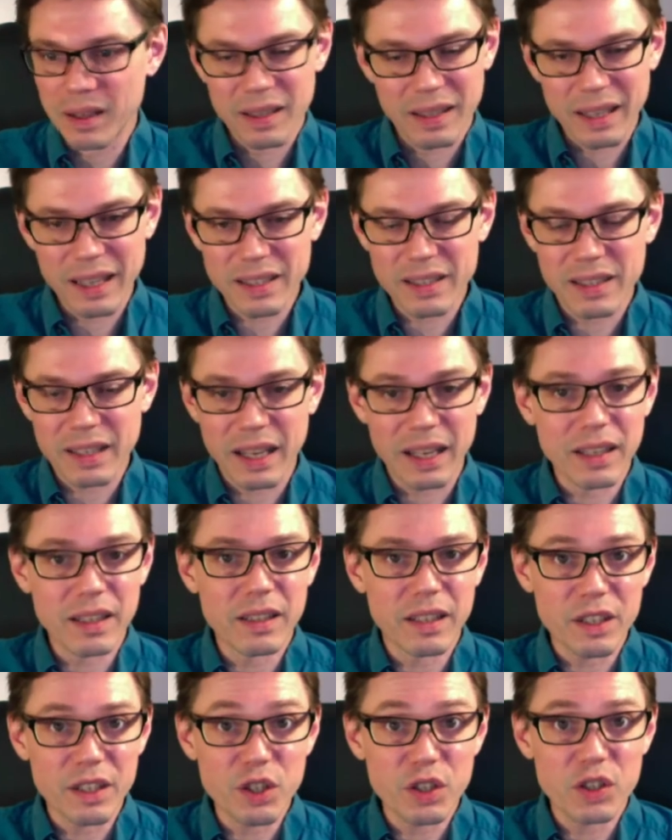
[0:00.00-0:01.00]
it's in
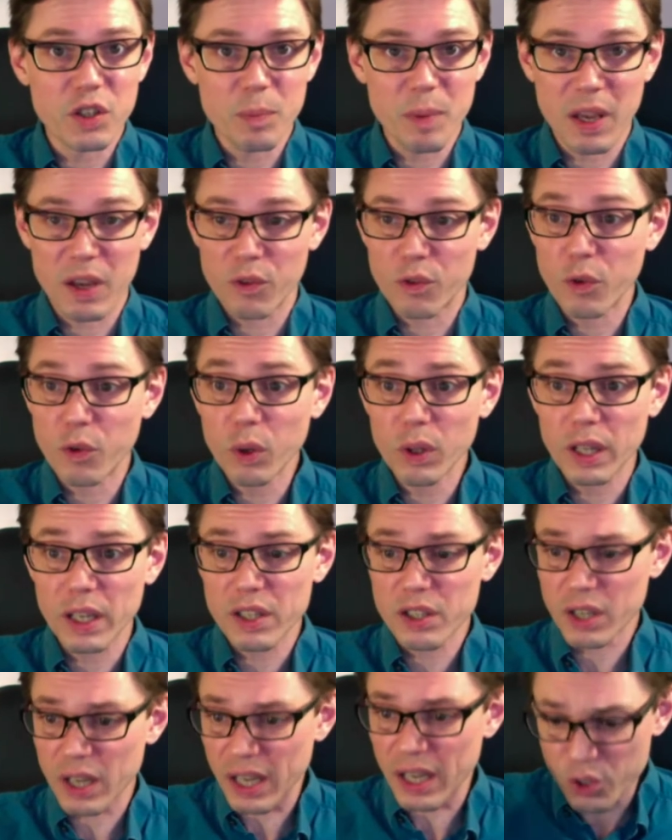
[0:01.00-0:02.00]
addition to being
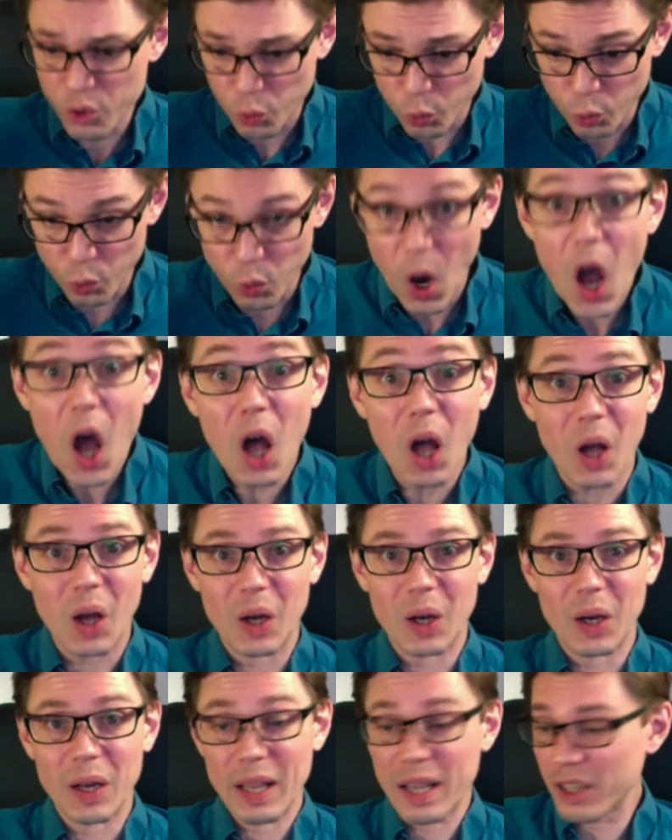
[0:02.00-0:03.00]
foolish, it's wrong.
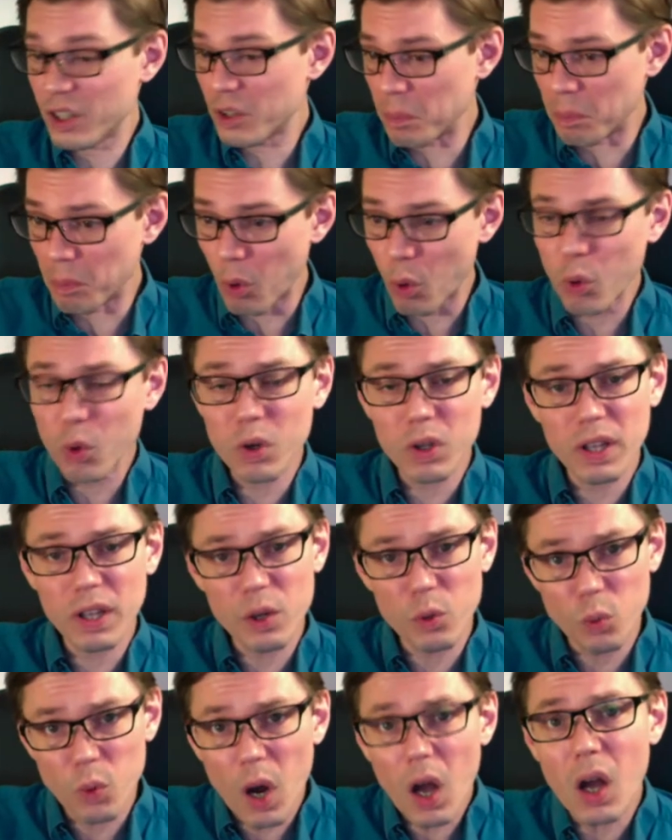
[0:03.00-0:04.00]
It's morally
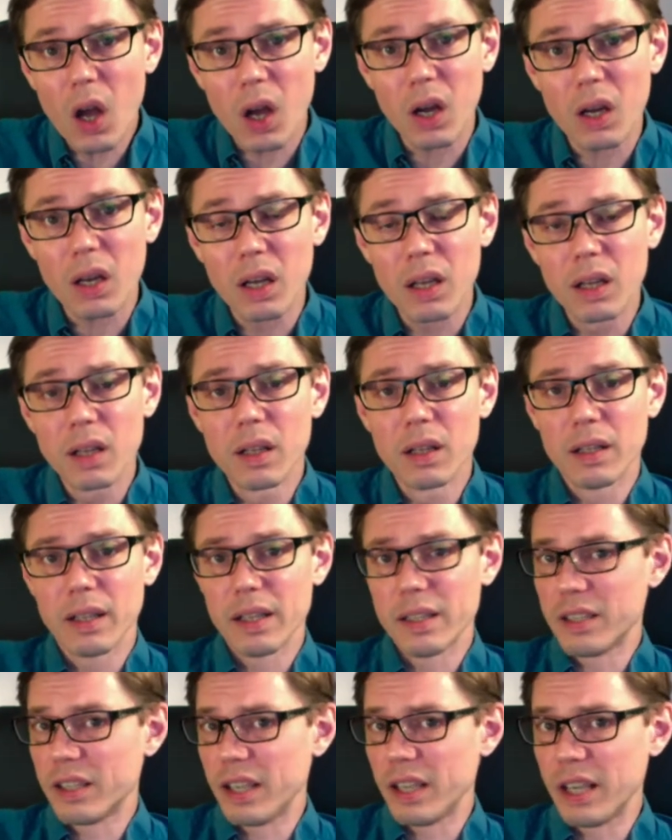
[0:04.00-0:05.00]
wrong,
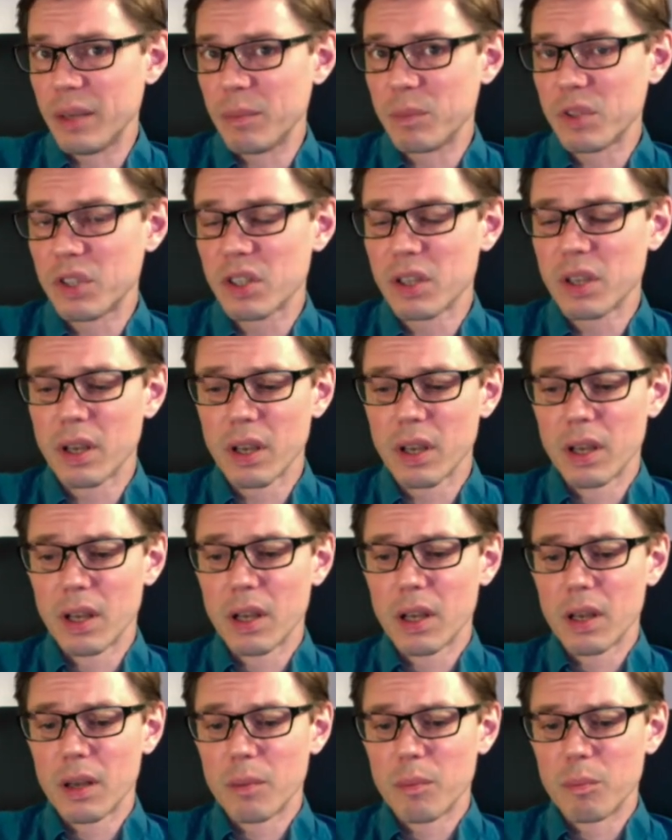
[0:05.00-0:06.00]
it seems,
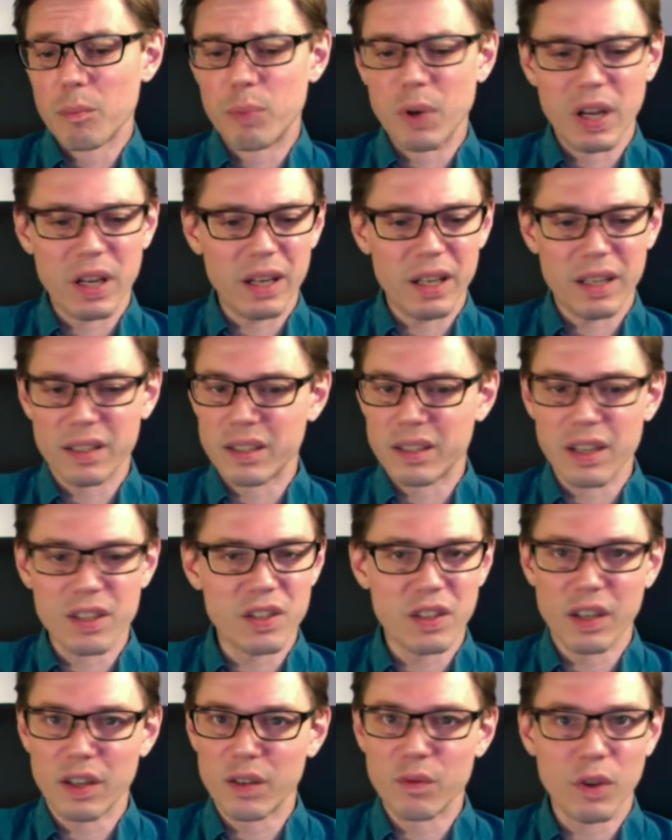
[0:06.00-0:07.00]
but it
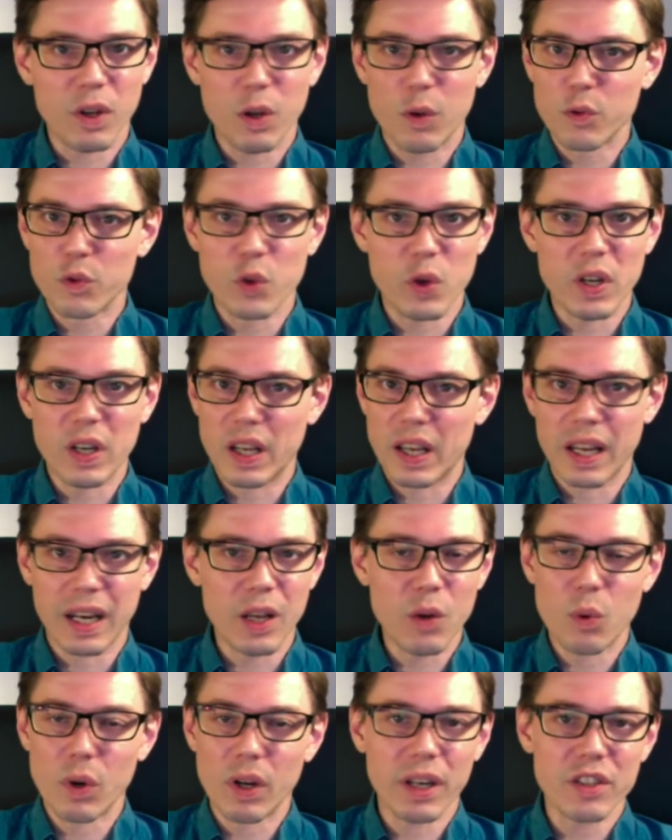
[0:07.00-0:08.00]
doesn't involve treating
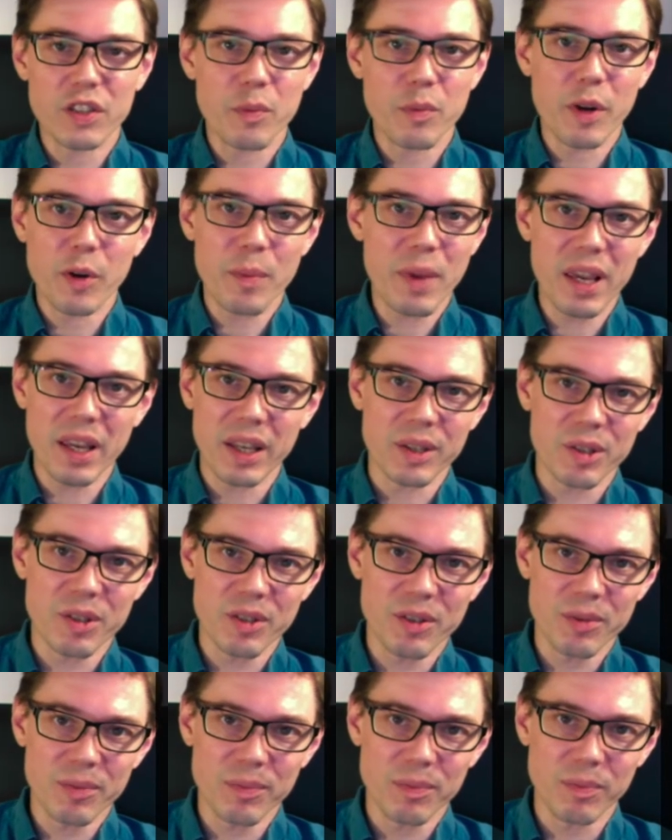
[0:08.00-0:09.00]
anyone as a mere
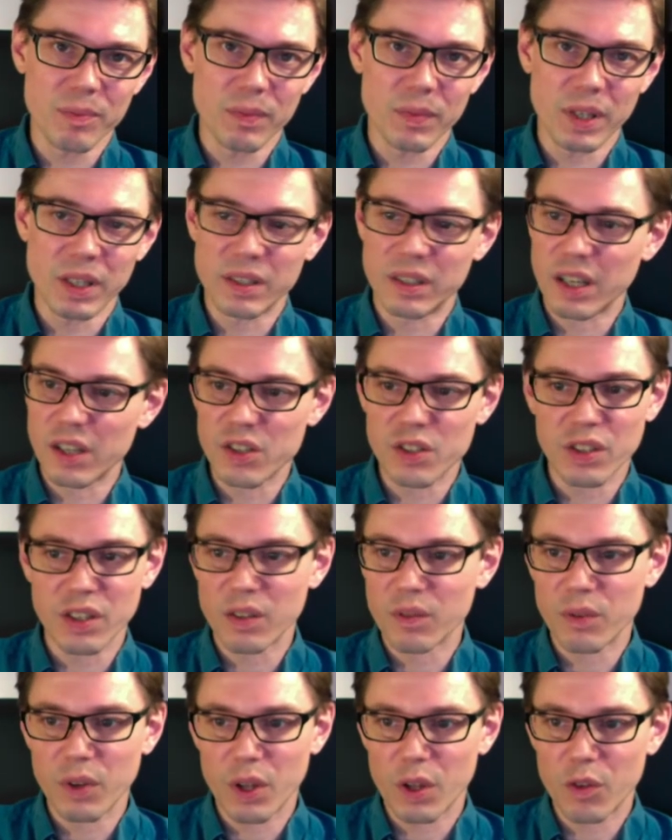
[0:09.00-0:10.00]
means. It doesn't
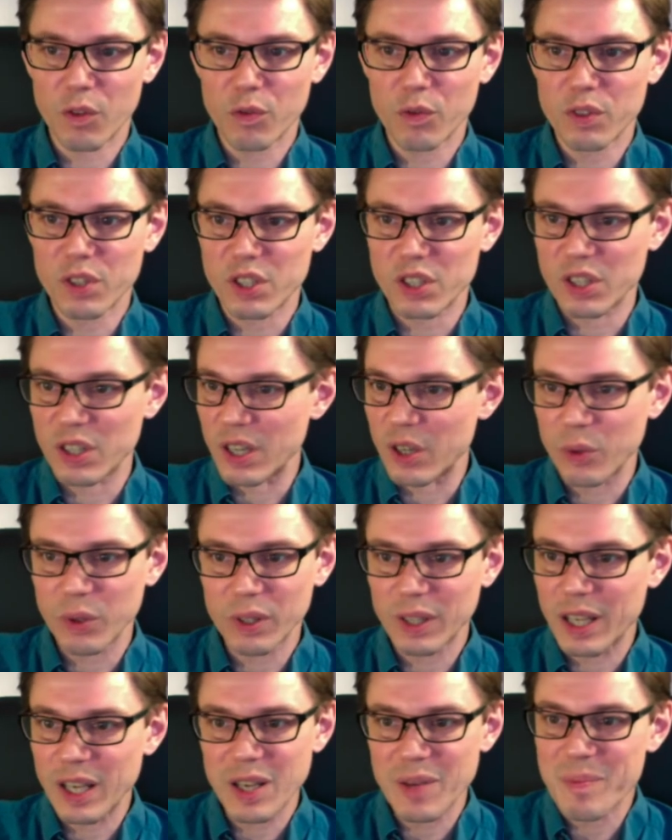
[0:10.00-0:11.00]
involve
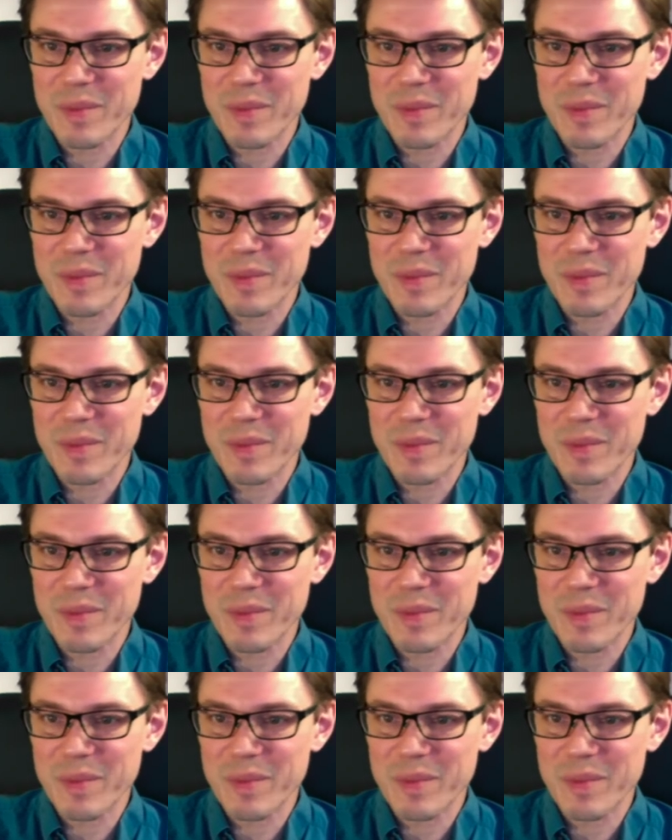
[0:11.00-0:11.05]
secretly